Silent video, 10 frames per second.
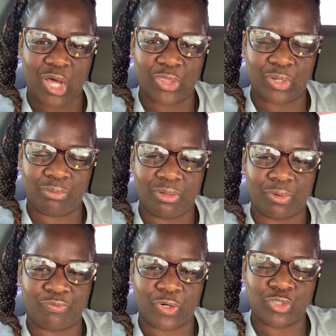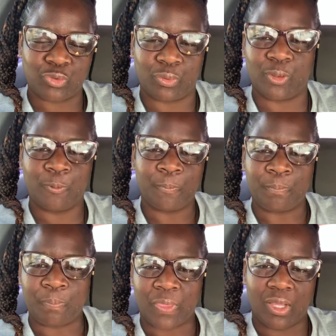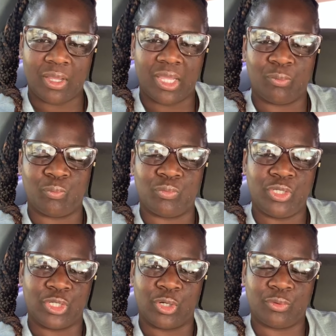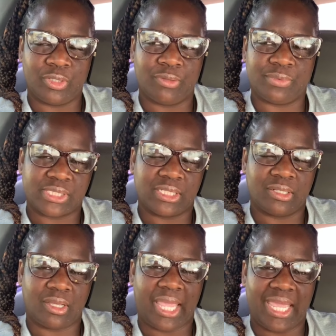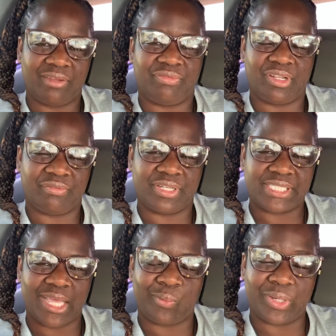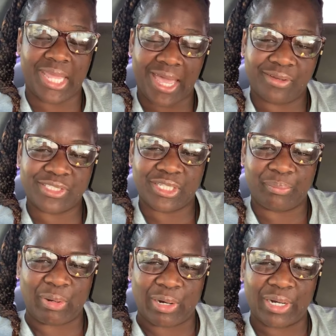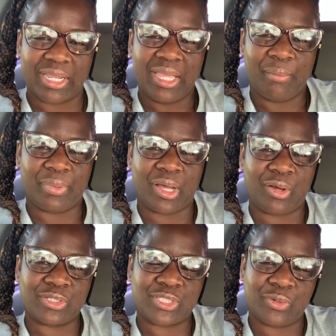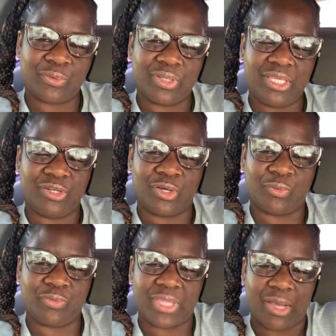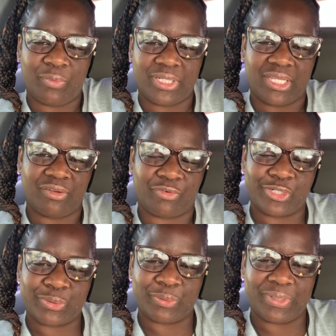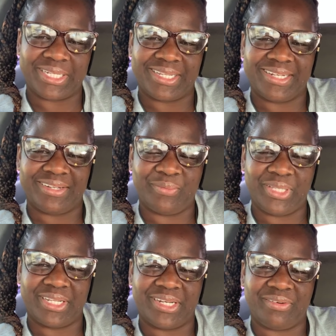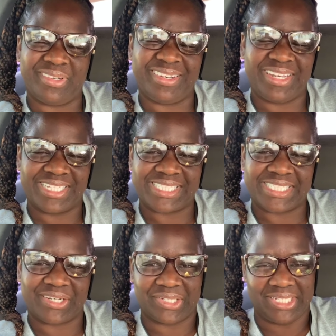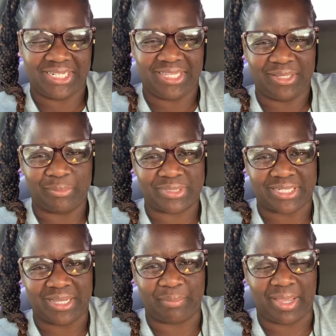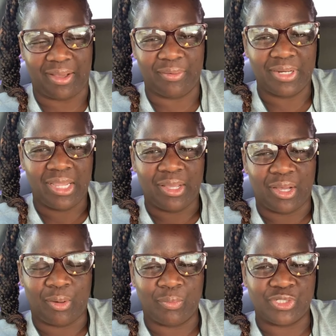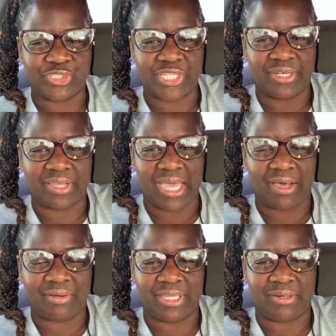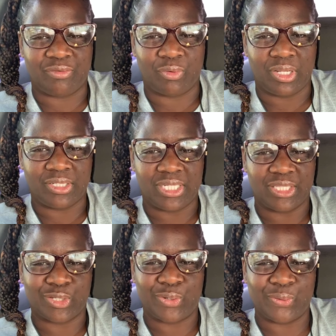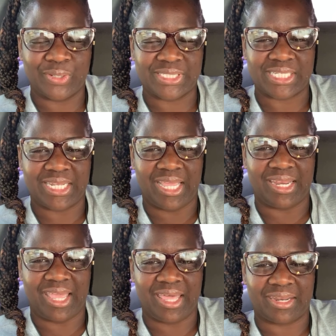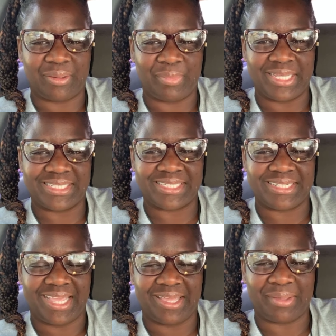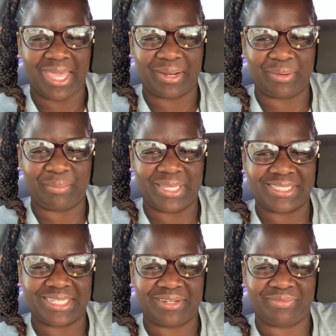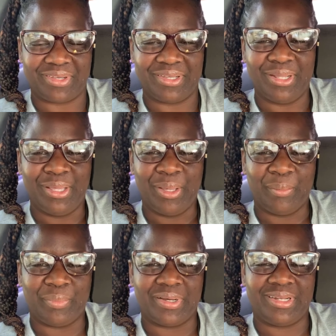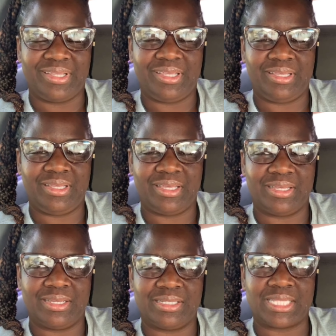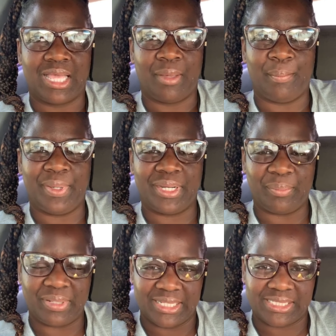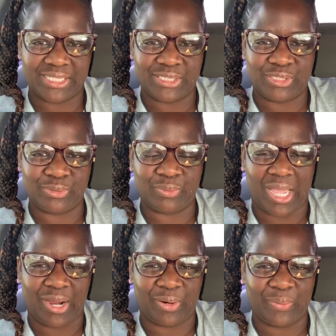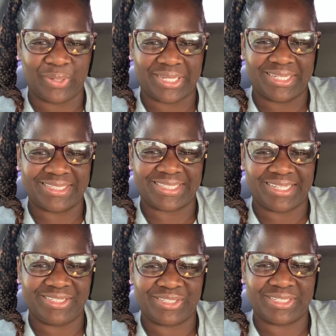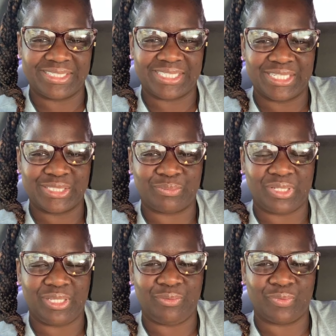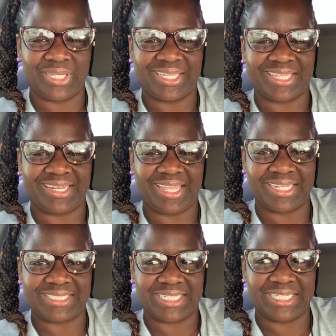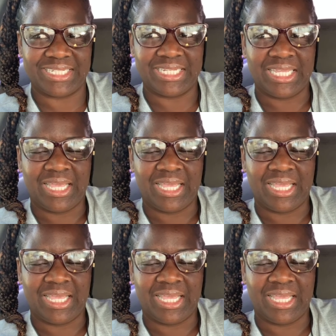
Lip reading: although we were virtual, and you know, it was a handful of us that went out to the park, but also, you know, that we did it virtual, we didn't necessarily need him to come out. We just hung out and did the course and had an amazing event. But he is been a blessing to our organization since we reconnected.